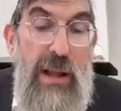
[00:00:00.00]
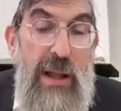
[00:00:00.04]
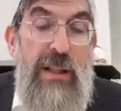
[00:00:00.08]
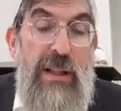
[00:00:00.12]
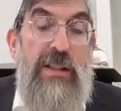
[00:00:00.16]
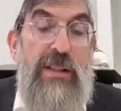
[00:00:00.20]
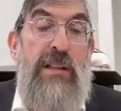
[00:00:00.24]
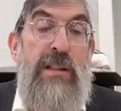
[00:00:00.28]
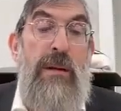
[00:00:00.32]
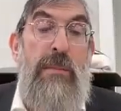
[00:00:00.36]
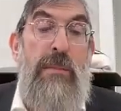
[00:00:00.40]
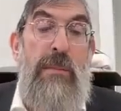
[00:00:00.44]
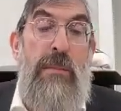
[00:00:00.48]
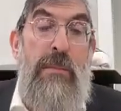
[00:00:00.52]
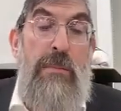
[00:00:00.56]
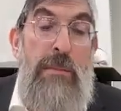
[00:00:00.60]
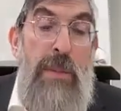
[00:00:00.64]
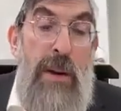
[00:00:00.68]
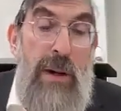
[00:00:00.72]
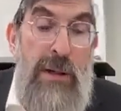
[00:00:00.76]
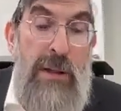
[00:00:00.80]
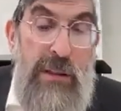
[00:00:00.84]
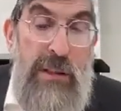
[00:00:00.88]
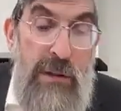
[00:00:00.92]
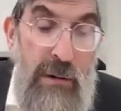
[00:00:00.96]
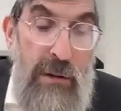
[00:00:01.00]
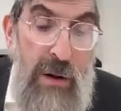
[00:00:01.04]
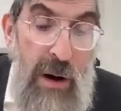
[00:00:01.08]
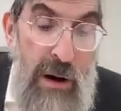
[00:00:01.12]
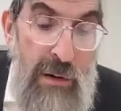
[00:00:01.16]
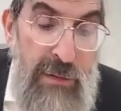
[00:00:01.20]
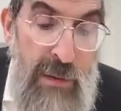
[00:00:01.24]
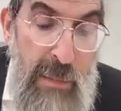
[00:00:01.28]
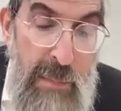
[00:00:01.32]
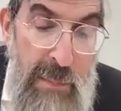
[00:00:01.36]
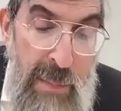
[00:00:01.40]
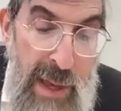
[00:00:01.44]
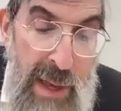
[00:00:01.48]
It's the busser
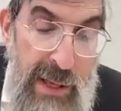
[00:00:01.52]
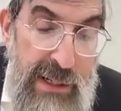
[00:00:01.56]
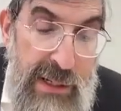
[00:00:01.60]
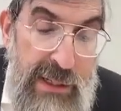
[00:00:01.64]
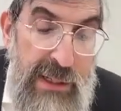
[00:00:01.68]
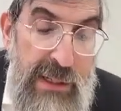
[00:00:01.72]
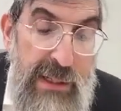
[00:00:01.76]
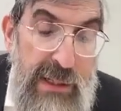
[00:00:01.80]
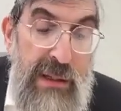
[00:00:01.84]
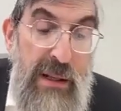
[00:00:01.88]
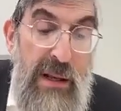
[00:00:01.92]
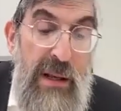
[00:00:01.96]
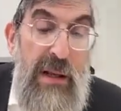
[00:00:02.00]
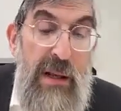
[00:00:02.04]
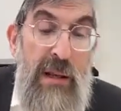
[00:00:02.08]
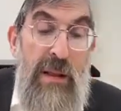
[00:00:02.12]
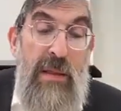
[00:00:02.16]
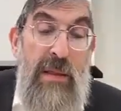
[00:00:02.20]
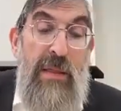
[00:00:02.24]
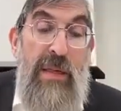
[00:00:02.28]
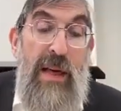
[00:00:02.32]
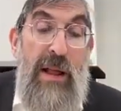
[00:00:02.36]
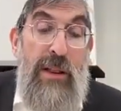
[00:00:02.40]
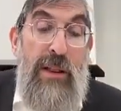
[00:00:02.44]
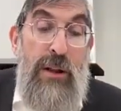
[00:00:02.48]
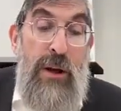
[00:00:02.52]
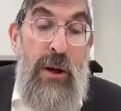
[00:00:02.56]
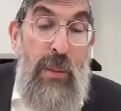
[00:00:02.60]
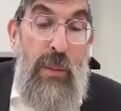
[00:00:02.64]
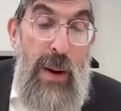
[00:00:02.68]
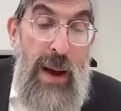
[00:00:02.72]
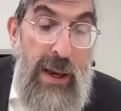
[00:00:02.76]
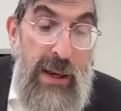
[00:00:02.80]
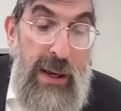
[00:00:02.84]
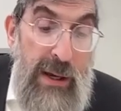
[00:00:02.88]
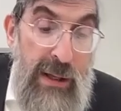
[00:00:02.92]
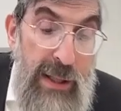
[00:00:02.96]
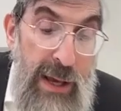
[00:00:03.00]
of a mace that
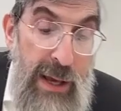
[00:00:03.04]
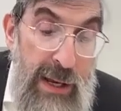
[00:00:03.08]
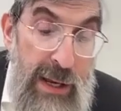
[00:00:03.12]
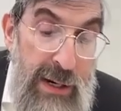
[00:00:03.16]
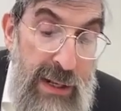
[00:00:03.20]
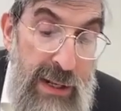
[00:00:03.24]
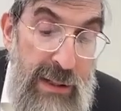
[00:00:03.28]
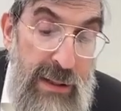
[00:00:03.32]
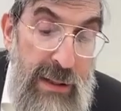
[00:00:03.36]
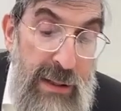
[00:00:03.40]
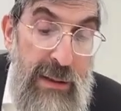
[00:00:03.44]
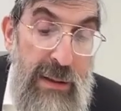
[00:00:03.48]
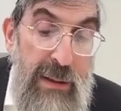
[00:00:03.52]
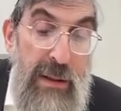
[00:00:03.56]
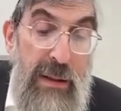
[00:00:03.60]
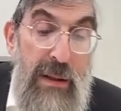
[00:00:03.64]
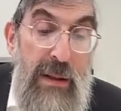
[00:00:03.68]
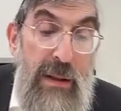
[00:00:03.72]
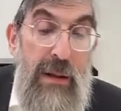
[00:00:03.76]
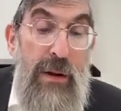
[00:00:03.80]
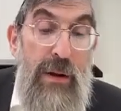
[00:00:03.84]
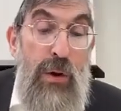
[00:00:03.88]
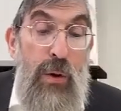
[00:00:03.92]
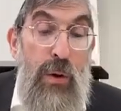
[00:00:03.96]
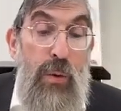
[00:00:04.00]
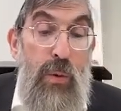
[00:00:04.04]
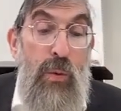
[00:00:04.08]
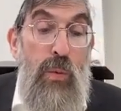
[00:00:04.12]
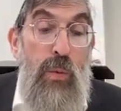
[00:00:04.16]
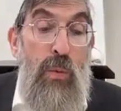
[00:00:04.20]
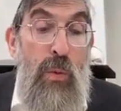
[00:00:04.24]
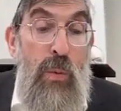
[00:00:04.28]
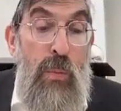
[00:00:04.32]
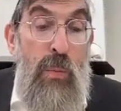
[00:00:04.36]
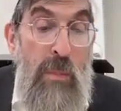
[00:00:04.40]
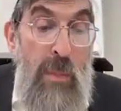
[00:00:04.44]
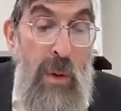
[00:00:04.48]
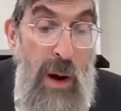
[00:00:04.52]
coagulated.
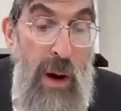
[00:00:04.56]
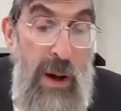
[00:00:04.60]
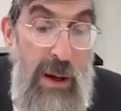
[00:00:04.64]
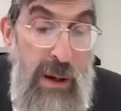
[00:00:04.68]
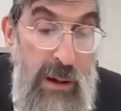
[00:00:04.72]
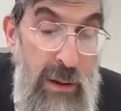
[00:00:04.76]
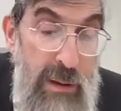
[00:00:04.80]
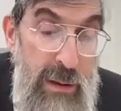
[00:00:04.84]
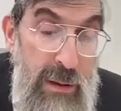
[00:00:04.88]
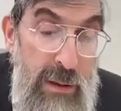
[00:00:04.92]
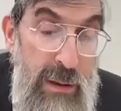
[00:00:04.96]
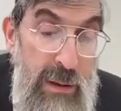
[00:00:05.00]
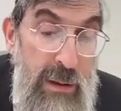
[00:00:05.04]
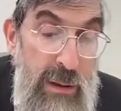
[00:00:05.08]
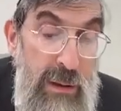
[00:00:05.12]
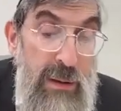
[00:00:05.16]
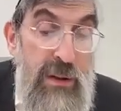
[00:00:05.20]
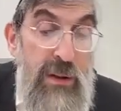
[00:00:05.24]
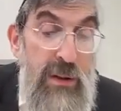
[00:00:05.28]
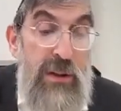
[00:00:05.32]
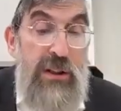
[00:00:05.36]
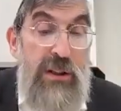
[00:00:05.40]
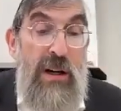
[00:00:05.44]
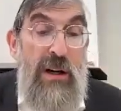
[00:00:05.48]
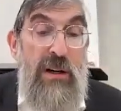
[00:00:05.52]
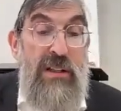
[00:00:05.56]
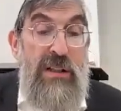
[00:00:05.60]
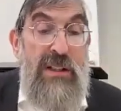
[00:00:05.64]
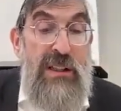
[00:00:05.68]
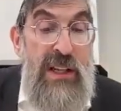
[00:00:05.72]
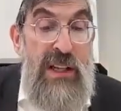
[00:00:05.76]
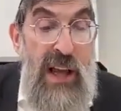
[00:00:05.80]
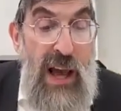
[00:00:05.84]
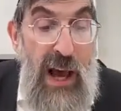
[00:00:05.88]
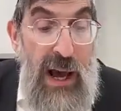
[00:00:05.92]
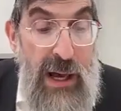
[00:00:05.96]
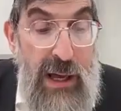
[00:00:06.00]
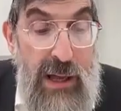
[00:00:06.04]
Umoyo
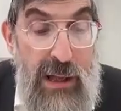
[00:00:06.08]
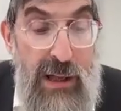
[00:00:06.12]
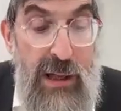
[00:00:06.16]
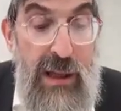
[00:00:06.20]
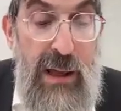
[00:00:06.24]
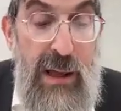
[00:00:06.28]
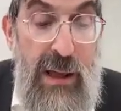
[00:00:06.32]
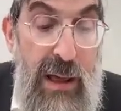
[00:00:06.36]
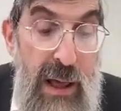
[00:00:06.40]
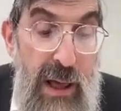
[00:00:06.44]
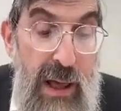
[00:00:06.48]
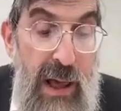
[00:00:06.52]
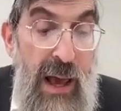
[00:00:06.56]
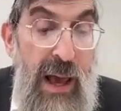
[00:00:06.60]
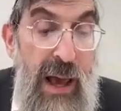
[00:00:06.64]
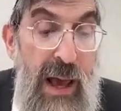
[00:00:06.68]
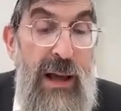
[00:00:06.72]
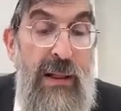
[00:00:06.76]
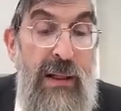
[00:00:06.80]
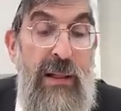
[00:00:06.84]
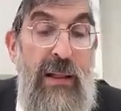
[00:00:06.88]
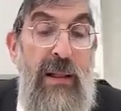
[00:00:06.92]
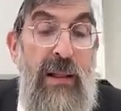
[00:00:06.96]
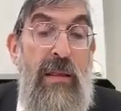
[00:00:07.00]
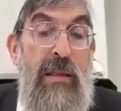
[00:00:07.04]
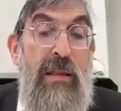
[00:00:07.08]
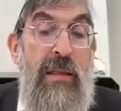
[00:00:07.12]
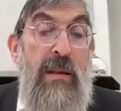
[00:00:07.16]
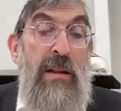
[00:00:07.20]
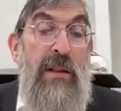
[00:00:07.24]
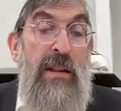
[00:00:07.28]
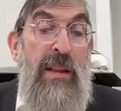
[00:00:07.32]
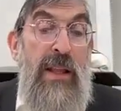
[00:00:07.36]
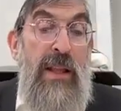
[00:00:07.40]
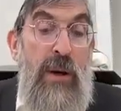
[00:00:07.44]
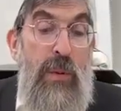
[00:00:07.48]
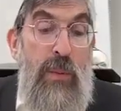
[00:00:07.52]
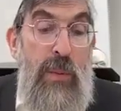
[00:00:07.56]
Shersiach. And the
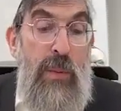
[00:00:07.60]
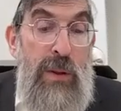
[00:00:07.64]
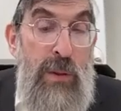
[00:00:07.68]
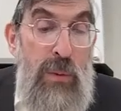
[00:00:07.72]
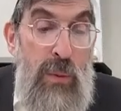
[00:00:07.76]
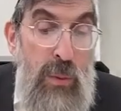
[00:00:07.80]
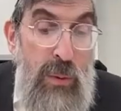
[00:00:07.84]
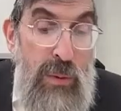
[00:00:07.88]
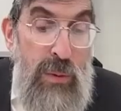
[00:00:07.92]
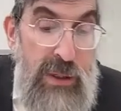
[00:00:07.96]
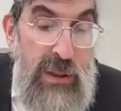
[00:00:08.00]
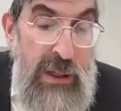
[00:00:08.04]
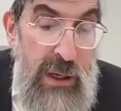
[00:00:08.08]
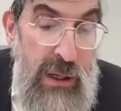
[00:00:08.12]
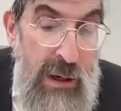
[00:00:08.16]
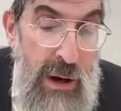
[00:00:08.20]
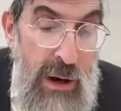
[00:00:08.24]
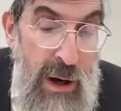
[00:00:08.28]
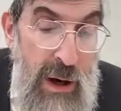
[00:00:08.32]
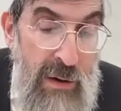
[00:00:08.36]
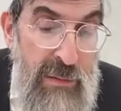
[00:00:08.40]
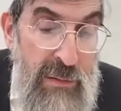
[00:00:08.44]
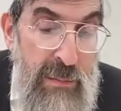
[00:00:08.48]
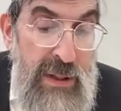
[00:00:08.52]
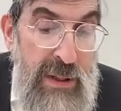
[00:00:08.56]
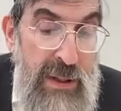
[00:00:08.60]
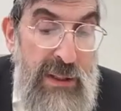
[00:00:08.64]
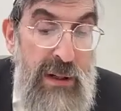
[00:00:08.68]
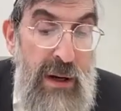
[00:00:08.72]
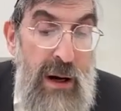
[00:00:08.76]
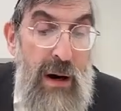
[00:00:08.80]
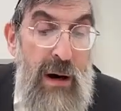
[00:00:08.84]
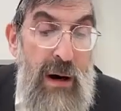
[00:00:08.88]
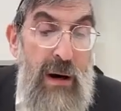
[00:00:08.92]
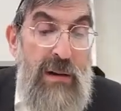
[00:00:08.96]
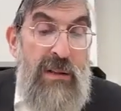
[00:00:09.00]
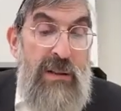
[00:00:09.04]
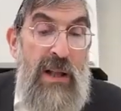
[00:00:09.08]
liquid oozing of
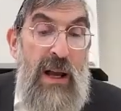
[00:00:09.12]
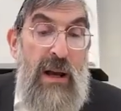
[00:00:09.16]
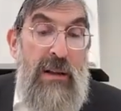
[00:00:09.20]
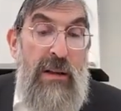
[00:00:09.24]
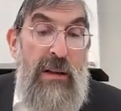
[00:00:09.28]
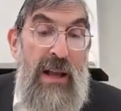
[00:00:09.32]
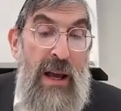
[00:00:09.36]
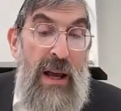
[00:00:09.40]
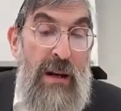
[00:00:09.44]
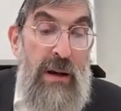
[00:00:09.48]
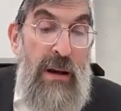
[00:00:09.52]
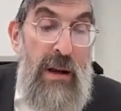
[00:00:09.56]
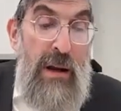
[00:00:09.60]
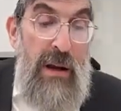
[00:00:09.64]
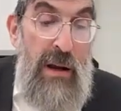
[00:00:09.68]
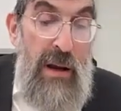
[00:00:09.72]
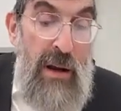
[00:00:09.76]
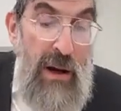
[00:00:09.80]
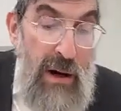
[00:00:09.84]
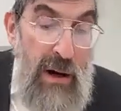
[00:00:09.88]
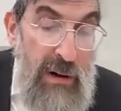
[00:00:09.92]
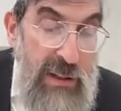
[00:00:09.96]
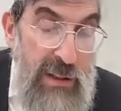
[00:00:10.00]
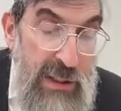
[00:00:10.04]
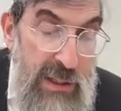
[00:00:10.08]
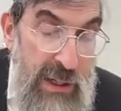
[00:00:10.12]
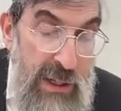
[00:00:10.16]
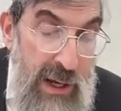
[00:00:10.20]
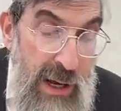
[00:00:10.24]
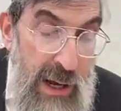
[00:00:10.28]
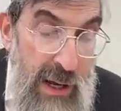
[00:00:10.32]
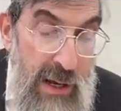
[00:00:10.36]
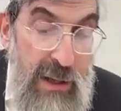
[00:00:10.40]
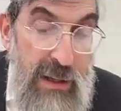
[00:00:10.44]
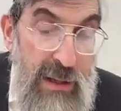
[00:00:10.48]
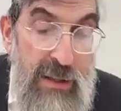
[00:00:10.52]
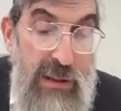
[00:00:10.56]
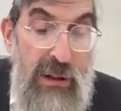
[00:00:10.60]
uh, that, that
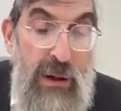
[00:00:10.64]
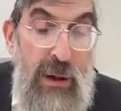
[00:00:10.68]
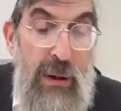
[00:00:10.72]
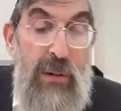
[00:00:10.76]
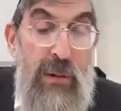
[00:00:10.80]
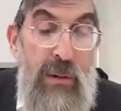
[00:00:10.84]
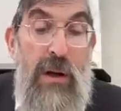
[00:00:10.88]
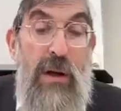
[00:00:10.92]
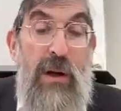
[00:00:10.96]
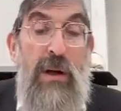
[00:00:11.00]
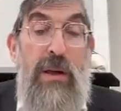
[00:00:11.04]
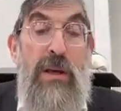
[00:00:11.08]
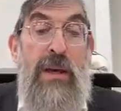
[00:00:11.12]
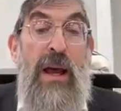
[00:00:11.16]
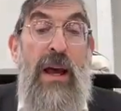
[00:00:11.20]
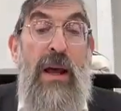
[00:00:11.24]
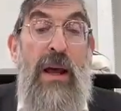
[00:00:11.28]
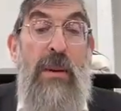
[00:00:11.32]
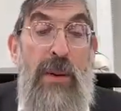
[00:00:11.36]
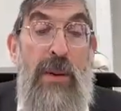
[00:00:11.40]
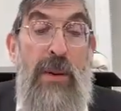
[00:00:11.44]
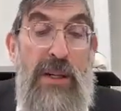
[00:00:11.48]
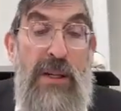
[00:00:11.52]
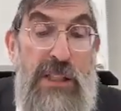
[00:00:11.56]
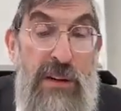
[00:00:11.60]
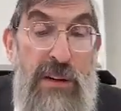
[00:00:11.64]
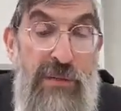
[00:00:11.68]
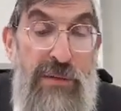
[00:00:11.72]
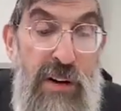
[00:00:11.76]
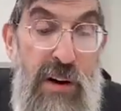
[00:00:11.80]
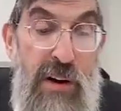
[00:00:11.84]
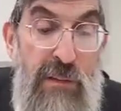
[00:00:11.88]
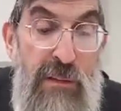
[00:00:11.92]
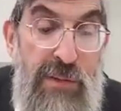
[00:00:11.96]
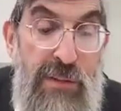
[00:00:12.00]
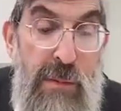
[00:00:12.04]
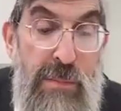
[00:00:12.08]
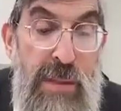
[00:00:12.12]
hersiach. So you had
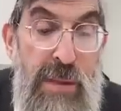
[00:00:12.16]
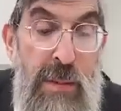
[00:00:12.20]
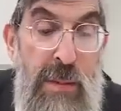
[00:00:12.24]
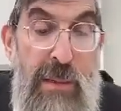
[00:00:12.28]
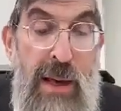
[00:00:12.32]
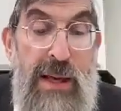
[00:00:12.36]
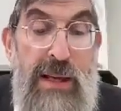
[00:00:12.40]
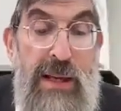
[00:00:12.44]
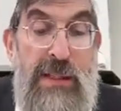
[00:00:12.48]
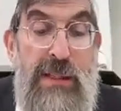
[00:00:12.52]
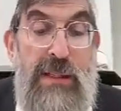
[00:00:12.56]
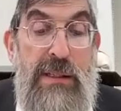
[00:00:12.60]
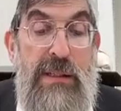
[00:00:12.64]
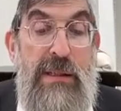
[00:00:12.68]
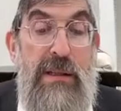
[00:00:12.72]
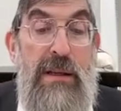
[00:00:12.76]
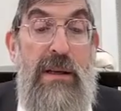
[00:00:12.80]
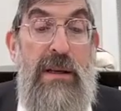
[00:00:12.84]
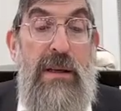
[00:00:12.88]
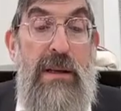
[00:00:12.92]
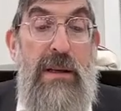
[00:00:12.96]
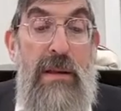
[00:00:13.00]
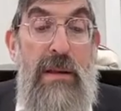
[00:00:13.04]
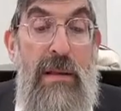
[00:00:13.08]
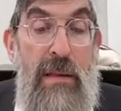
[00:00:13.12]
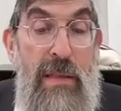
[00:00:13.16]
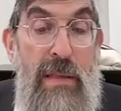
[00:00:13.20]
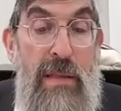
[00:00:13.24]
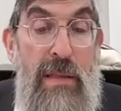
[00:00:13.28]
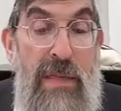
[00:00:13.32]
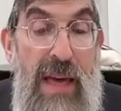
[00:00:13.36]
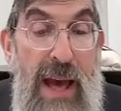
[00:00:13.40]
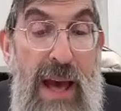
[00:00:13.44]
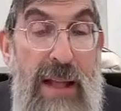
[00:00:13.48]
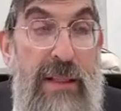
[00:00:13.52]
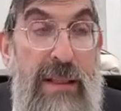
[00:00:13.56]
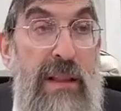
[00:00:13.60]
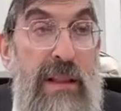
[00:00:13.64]
busser from the mace
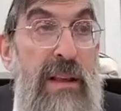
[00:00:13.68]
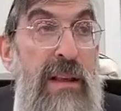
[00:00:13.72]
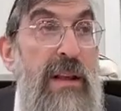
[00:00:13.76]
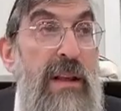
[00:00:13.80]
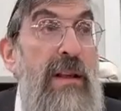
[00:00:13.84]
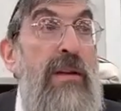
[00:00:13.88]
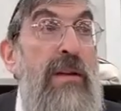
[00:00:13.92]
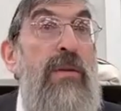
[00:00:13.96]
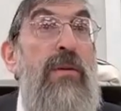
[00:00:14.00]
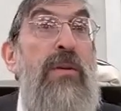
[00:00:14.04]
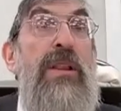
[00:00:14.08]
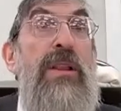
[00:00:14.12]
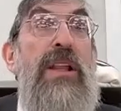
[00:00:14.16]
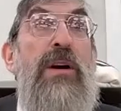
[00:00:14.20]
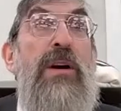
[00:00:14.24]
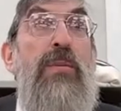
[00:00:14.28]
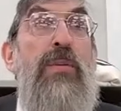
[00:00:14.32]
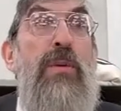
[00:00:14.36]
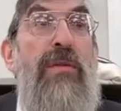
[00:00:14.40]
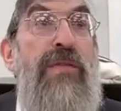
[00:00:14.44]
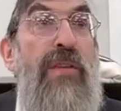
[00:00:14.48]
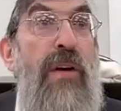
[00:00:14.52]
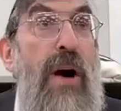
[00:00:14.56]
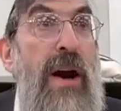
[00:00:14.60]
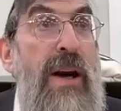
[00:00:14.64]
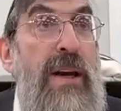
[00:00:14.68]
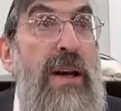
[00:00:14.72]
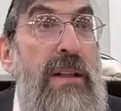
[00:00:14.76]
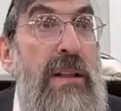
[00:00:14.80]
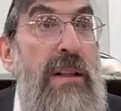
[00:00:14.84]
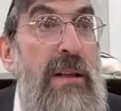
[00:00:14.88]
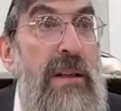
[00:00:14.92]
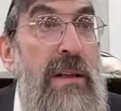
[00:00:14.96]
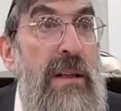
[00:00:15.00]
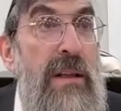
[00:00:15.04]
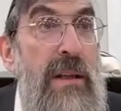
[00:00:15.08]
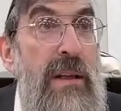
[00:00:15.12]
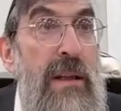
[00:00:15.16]
that liquefied